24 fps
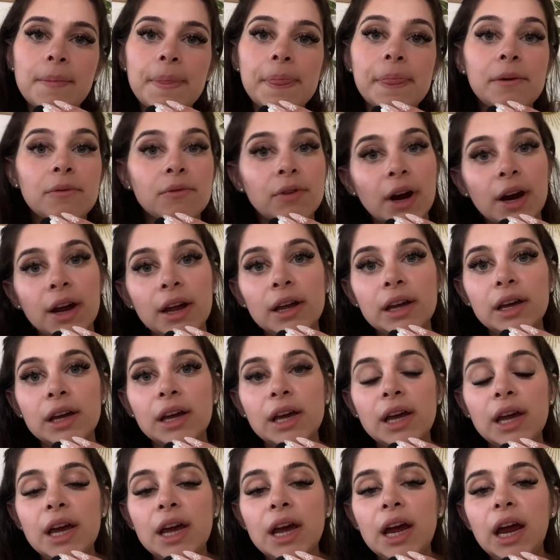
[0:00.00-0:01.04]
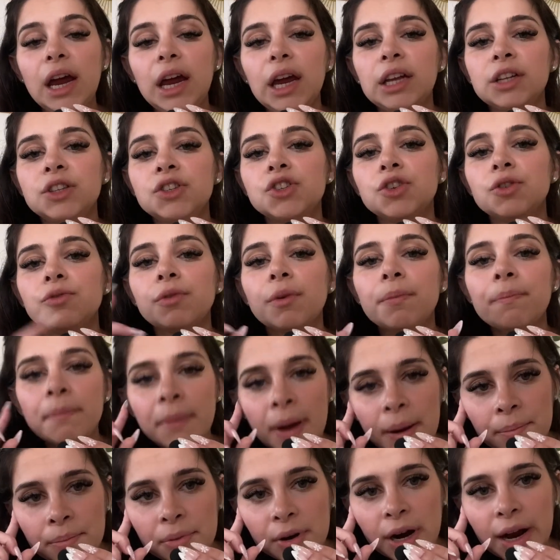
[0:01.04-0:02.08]
Right? And so
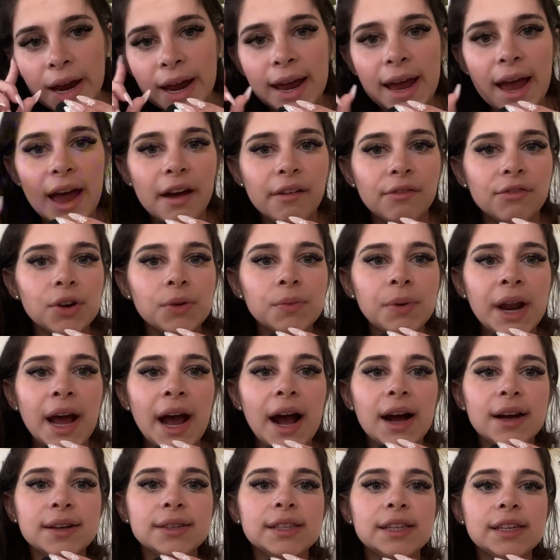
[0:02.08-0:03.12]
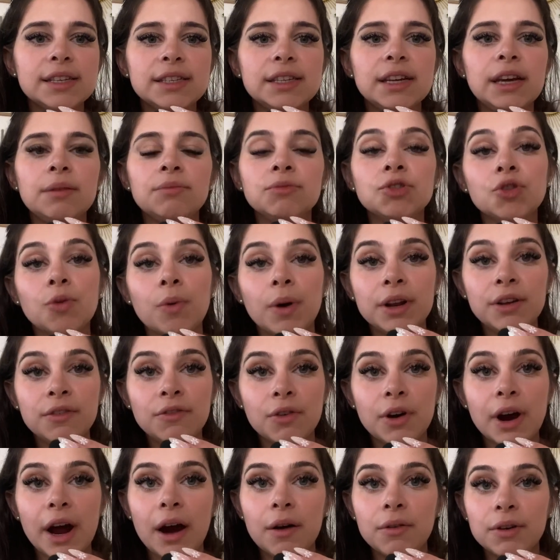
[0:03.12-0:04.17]
remembering everyone has the same
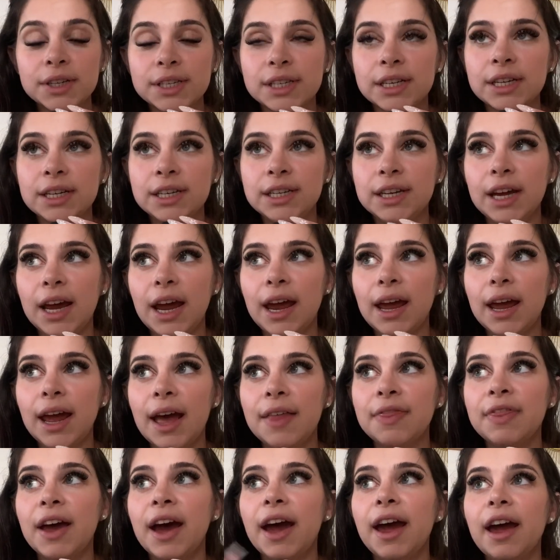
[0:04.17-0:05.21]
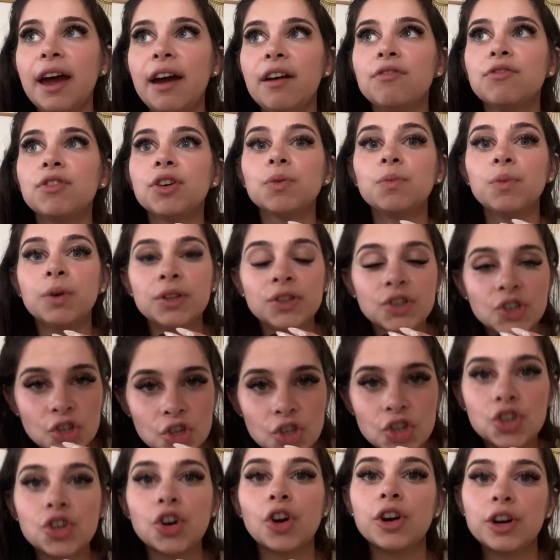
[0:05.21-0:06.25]
24 hours in a day, and that everyone
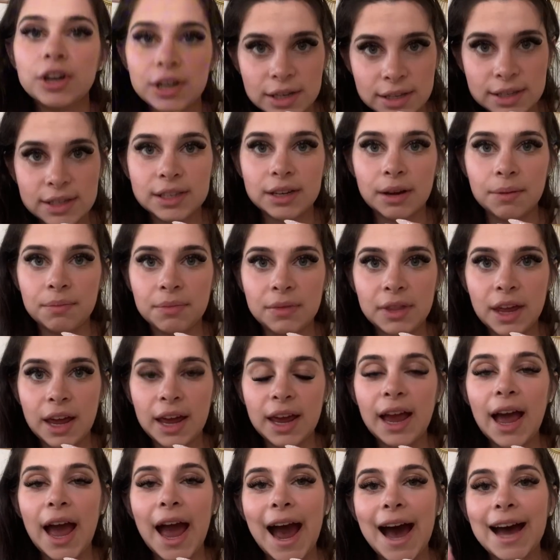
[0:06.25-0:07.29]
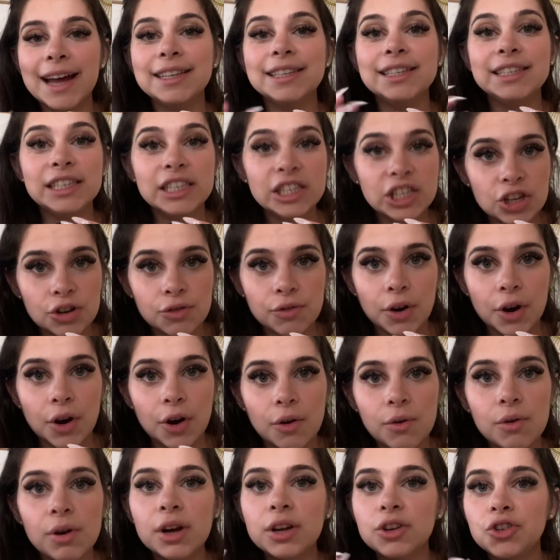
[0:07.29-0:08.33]
started something at
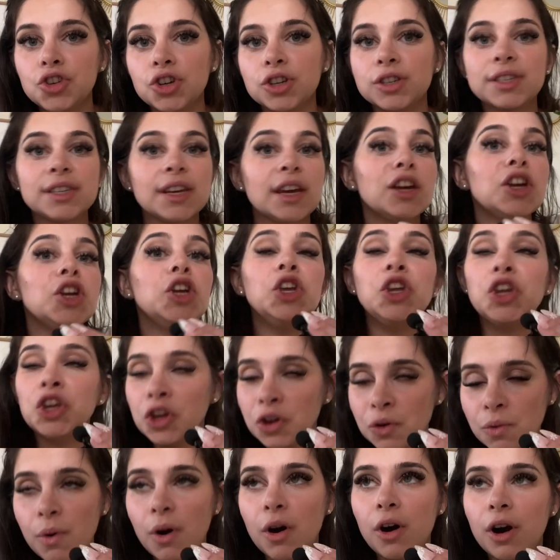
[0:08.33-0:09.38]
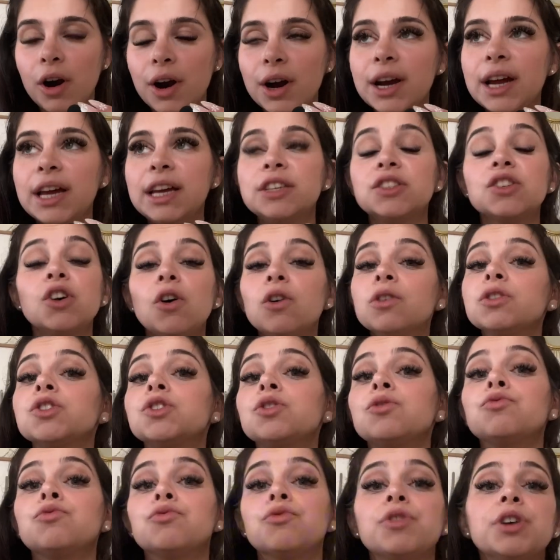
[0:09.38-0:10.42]
0, just like you are, is
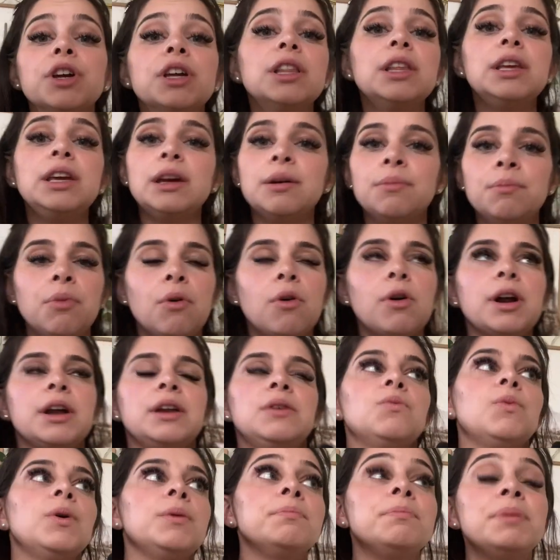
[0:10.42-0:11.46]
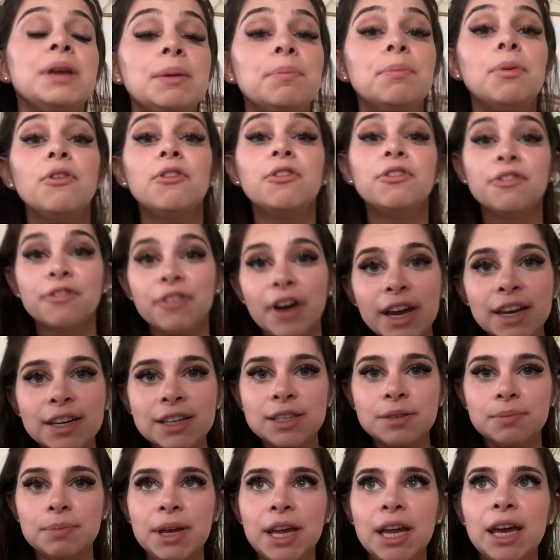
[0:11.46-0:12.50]
also really important. When people
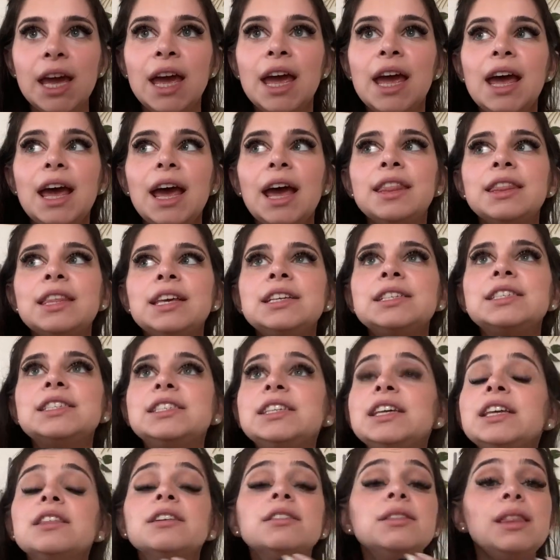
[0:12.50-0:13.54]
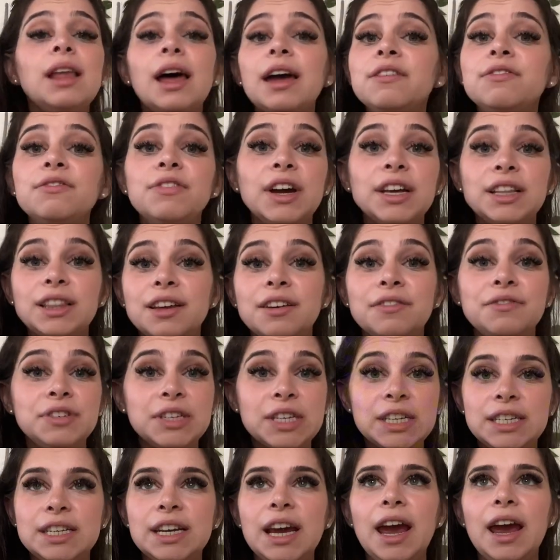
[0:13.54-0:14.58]
find me and they see the life I live
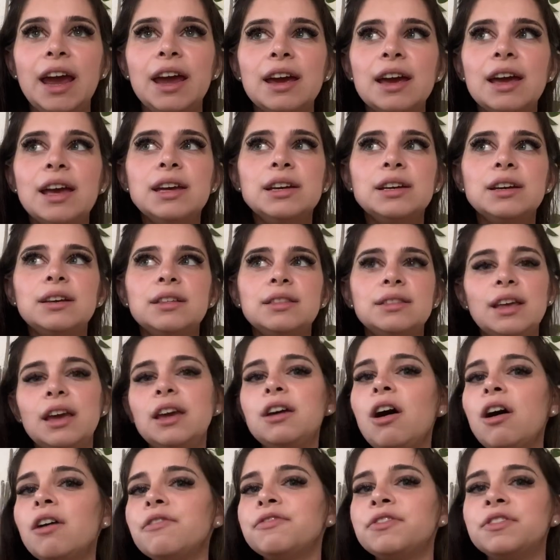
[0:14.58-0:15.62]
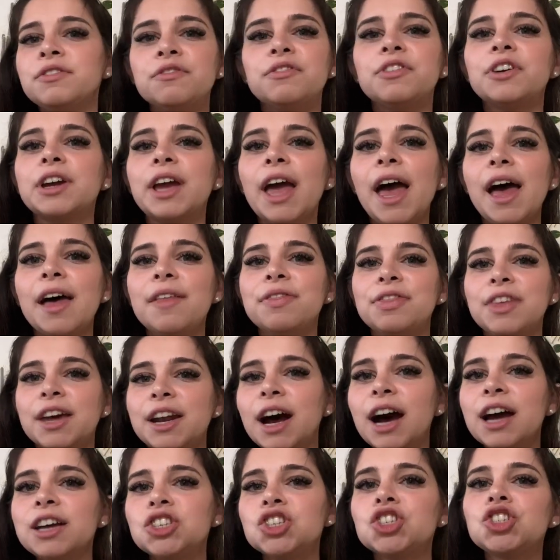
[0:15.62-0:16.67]
today, they often forget that
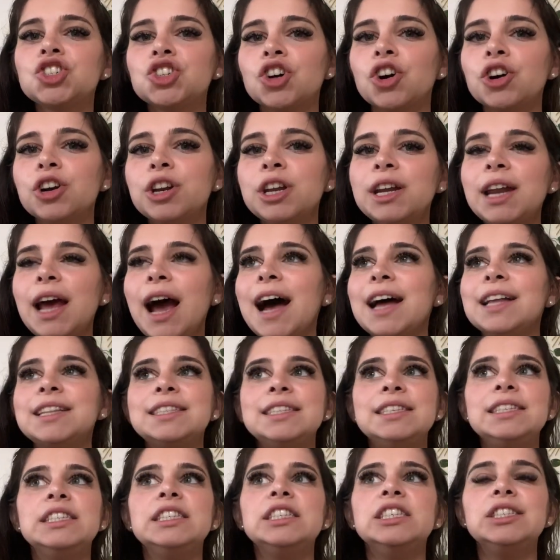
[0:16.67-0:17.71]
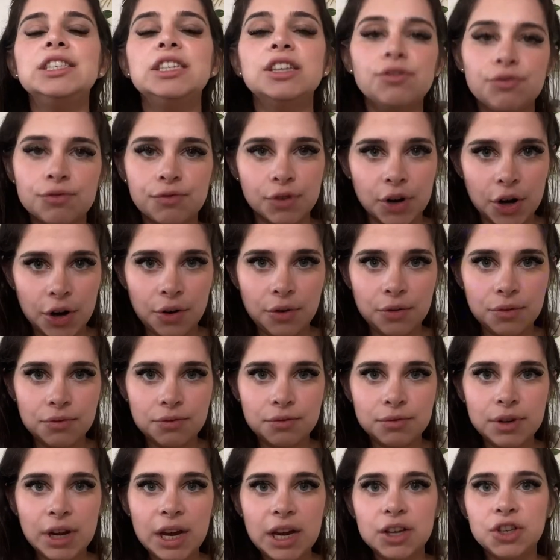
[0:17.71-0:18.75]
I started at $0
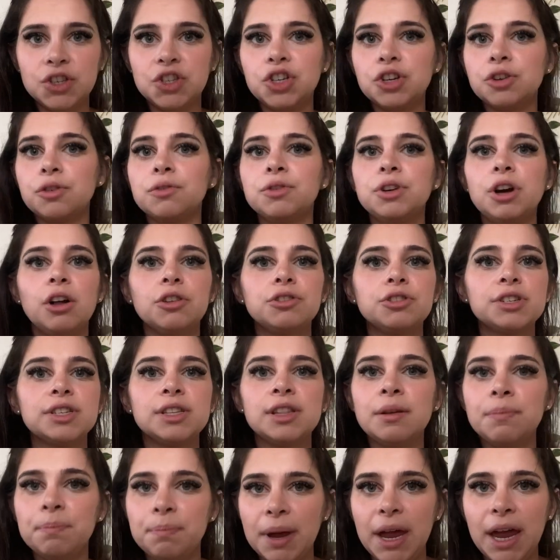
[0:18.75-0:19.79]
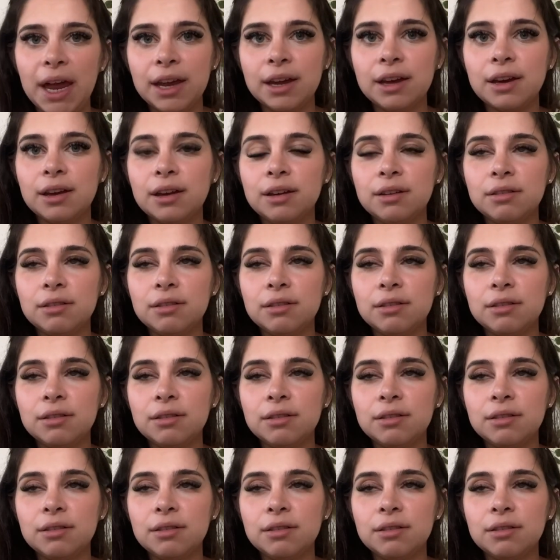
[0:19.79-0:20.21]
in the bank,